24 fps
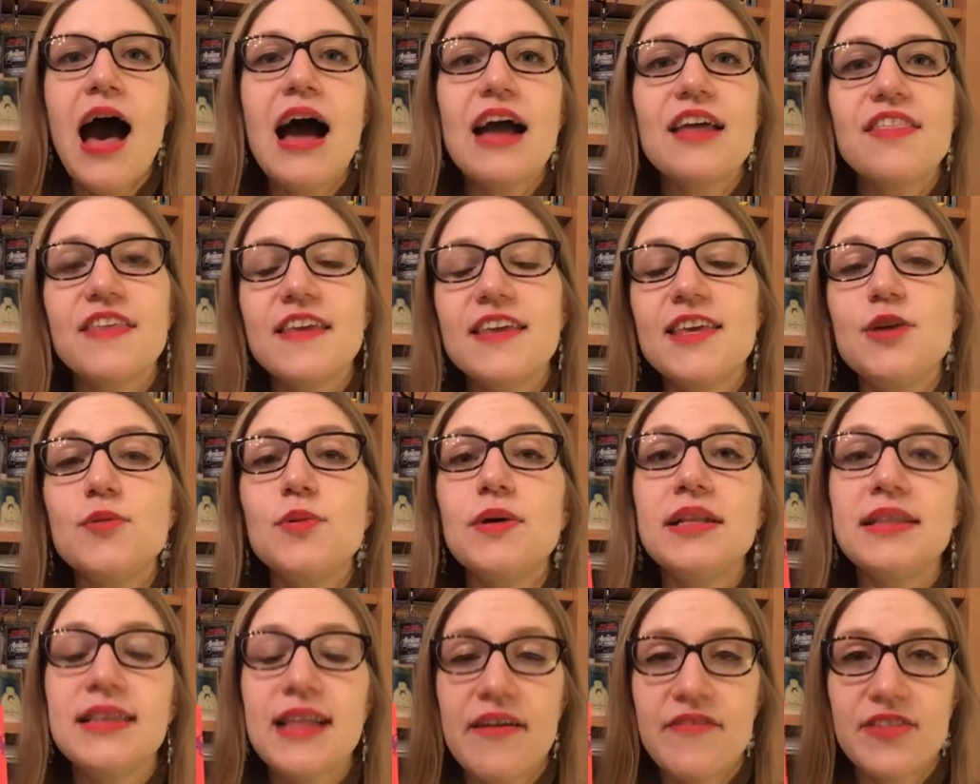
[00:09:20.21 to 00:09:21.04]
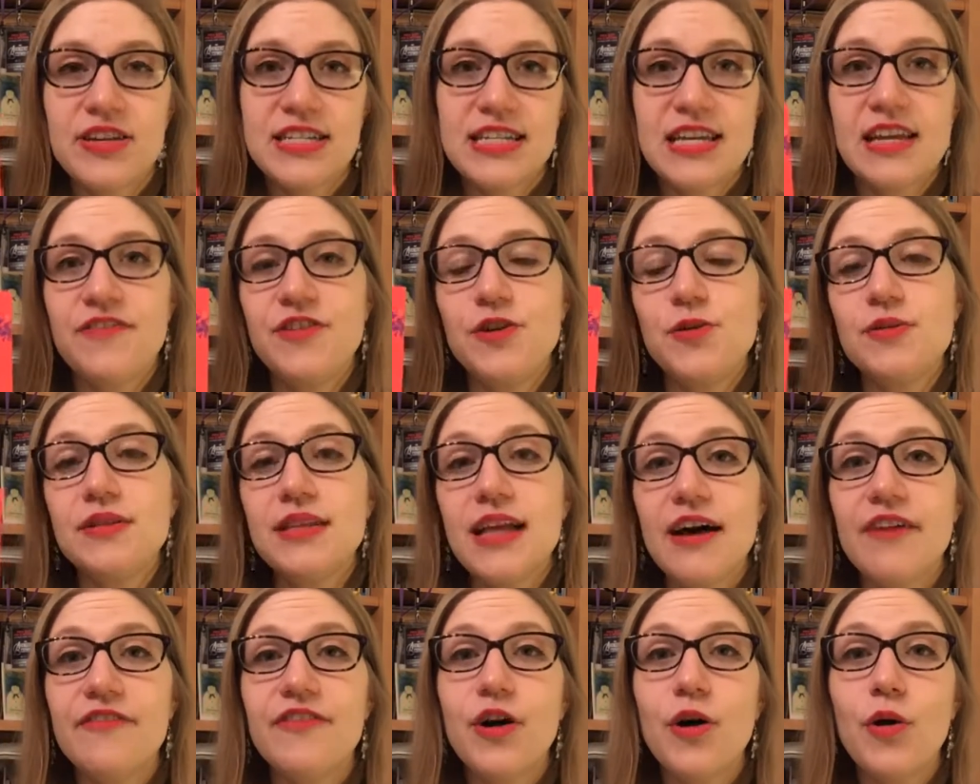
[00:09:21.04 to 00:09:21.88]
I think you will love it if you
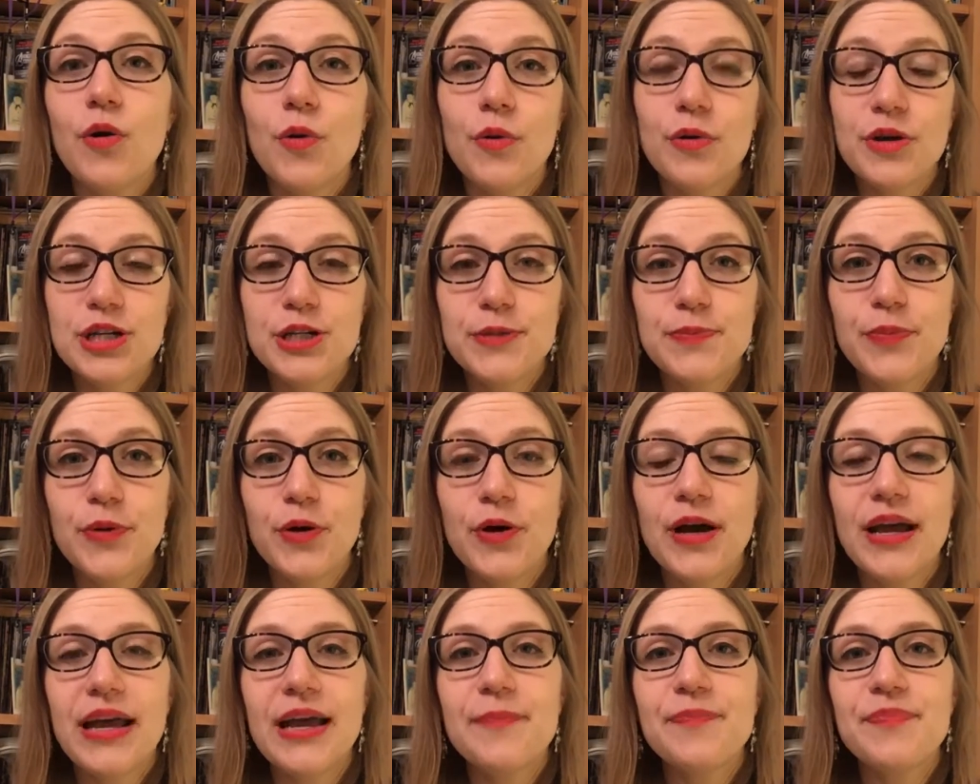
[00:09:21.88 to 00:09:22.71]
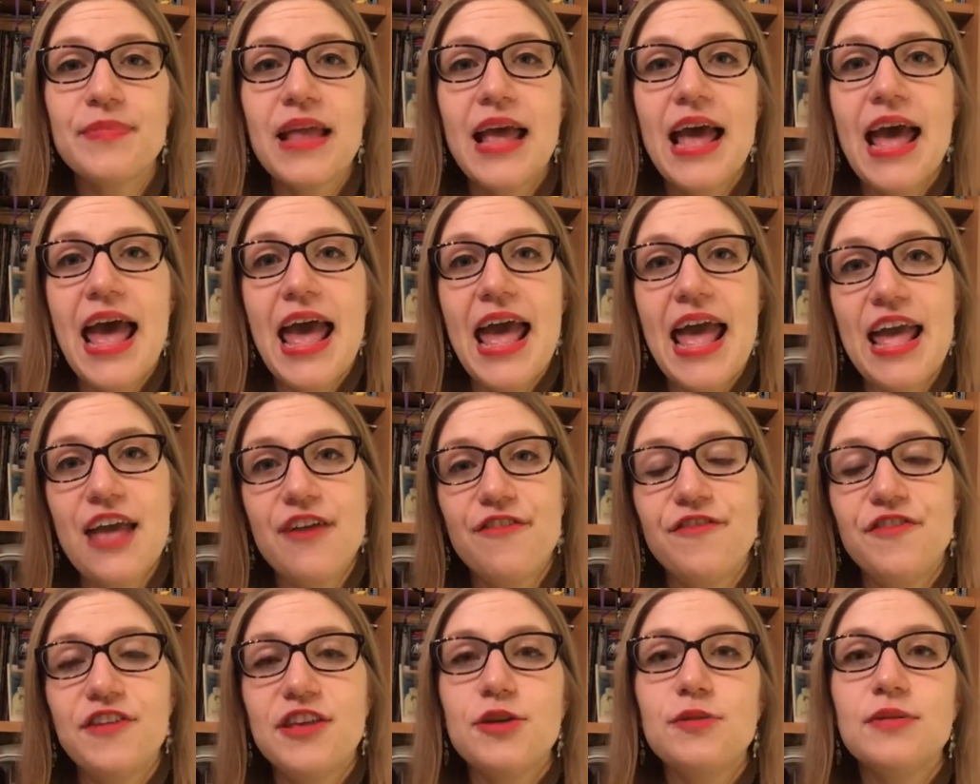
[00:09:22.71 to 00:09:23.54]
love Orange Boy,
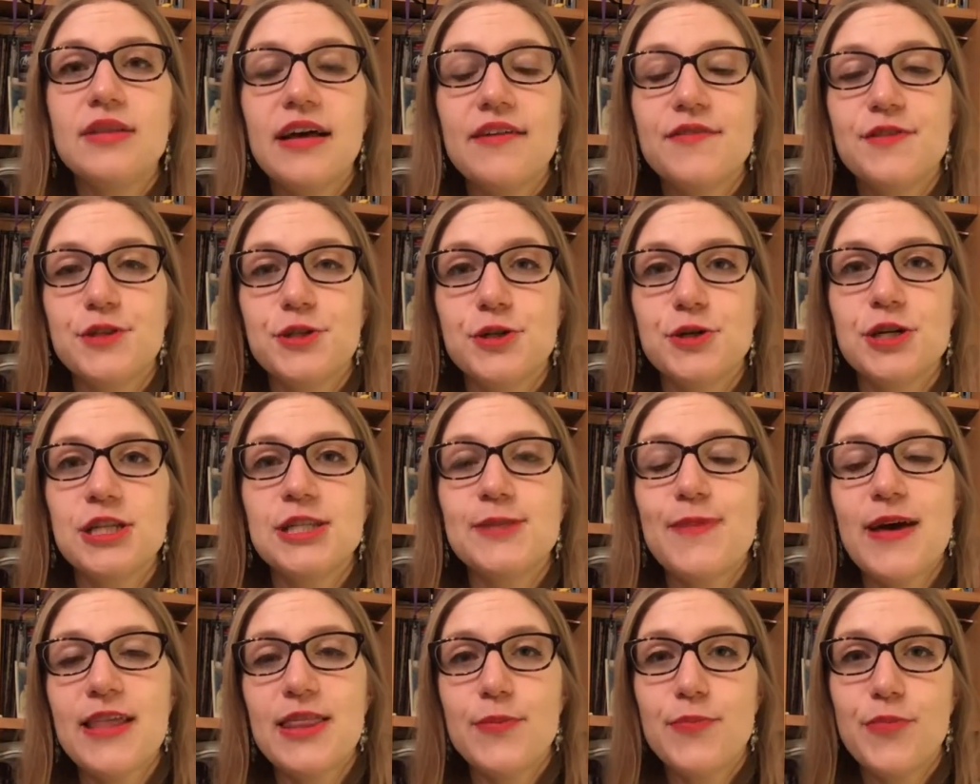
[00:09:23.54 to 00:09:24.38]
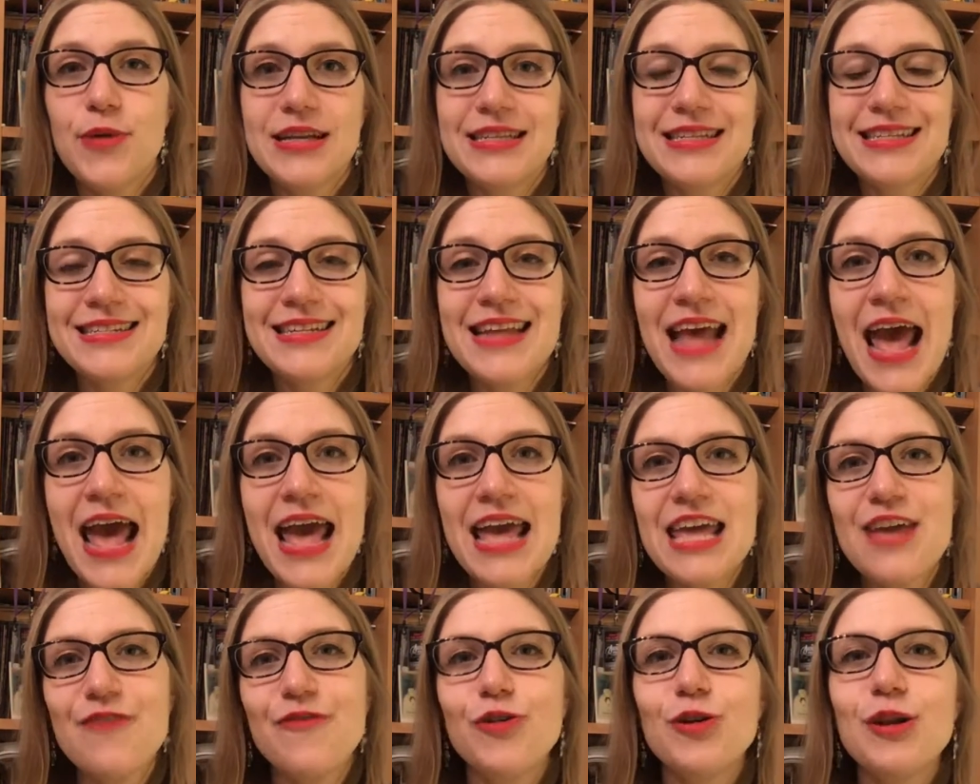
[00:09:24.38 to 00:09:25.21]
if you love stories about the present
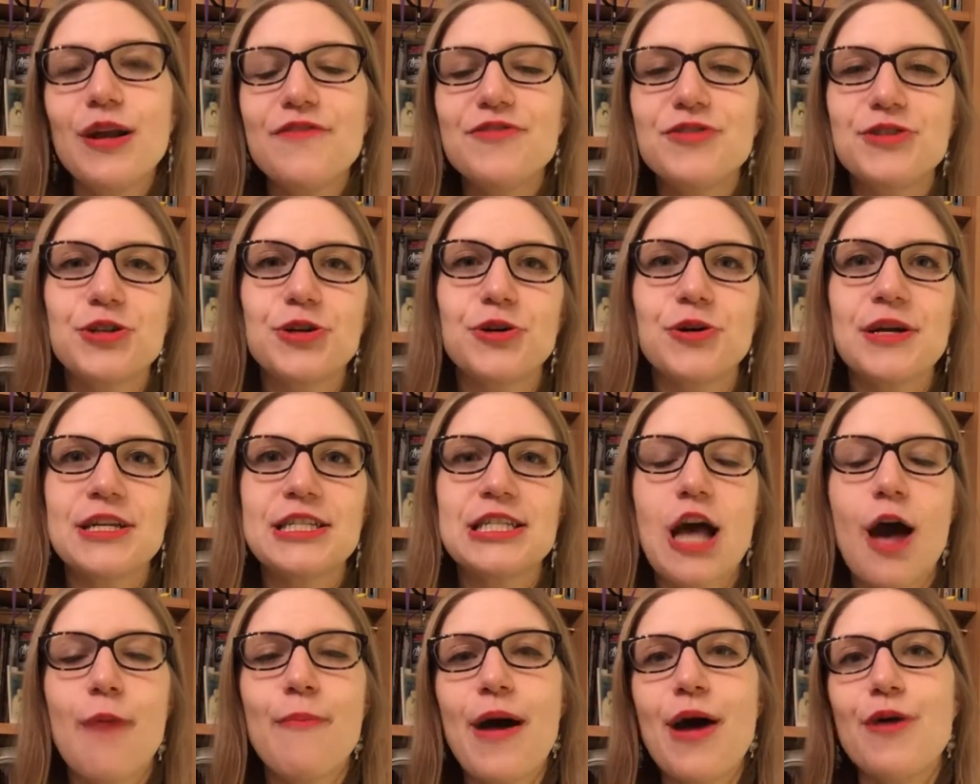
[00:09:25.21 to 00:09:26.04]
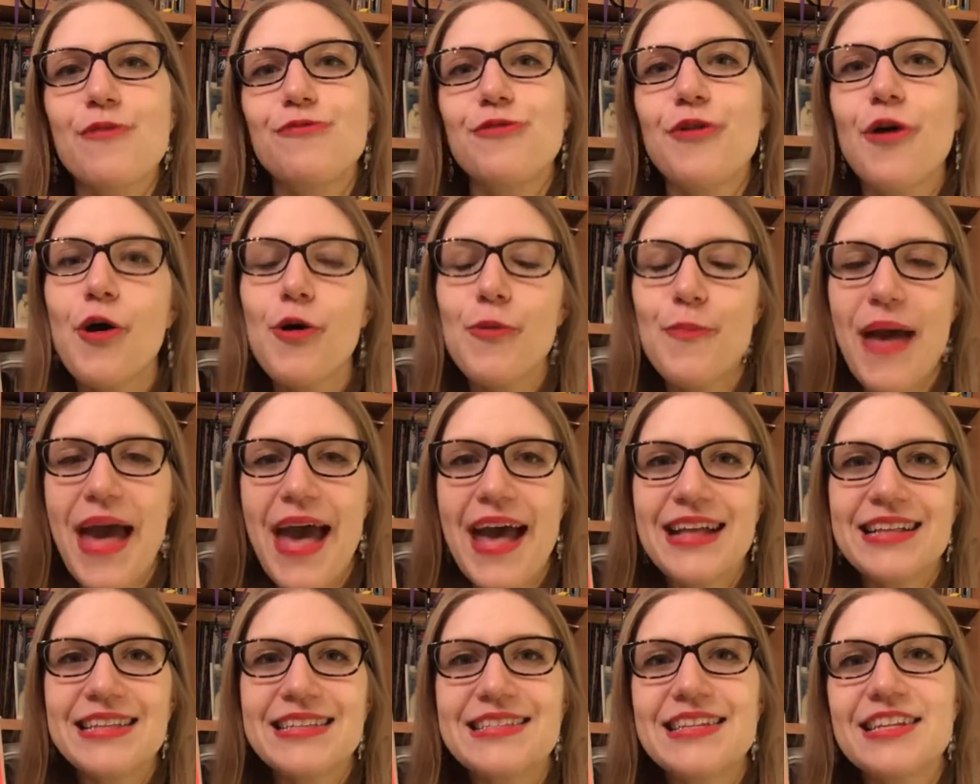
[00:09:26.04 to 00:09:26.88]
day, if you love stories about
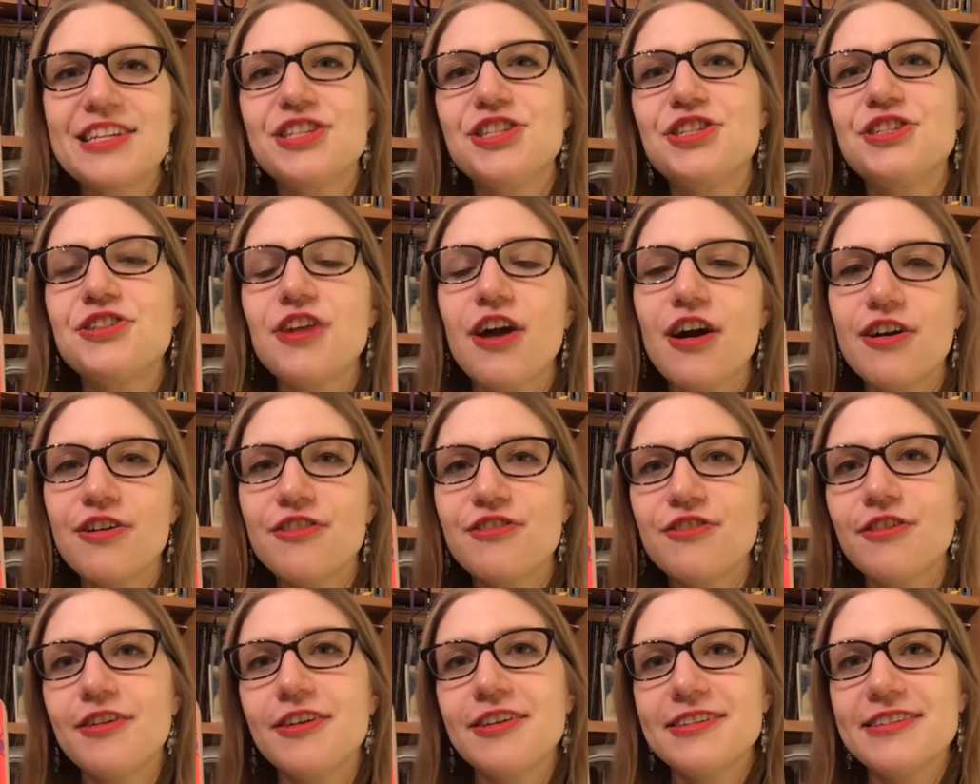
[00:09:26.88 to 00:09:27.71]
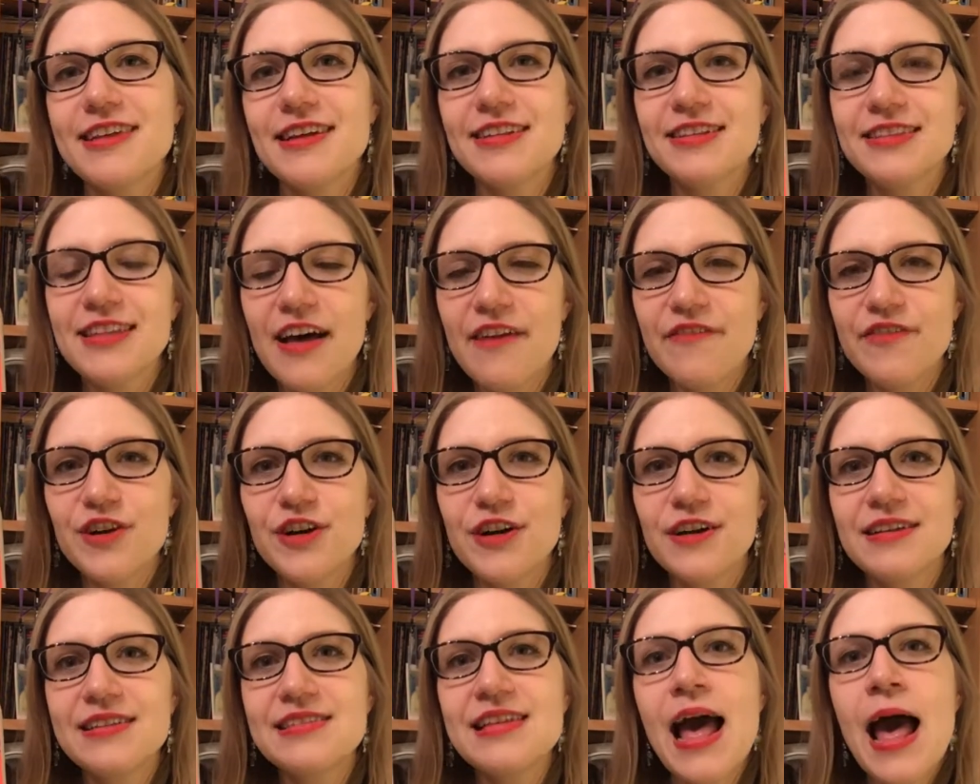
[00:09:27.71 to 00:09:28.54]
romance, star-crossed
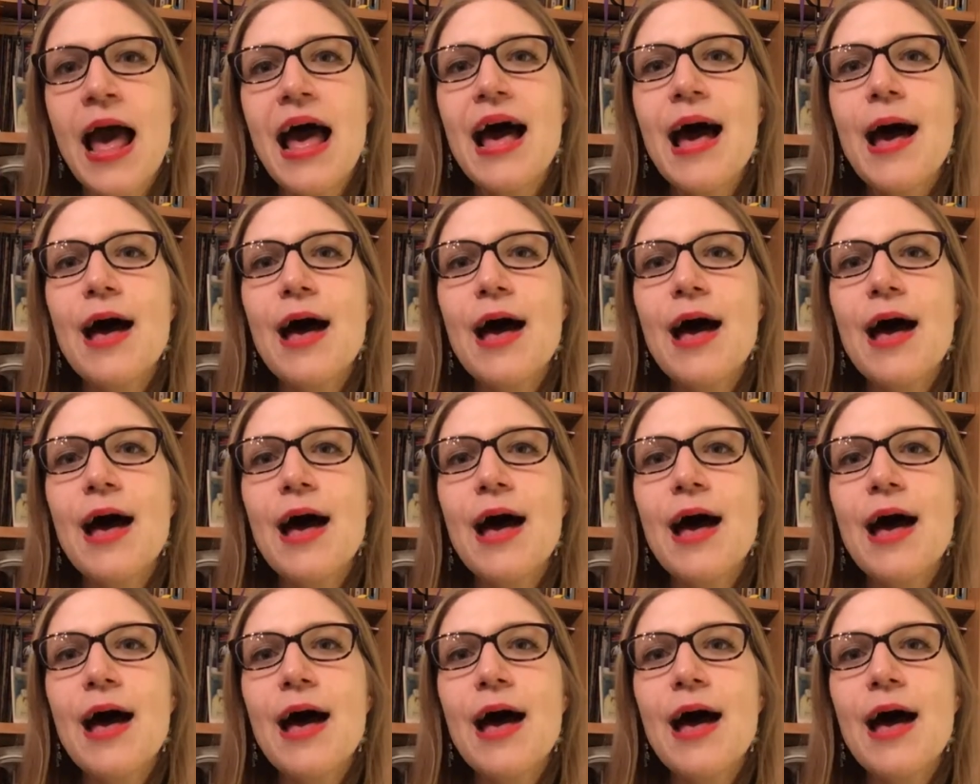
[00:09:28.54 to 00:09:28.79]
lovers,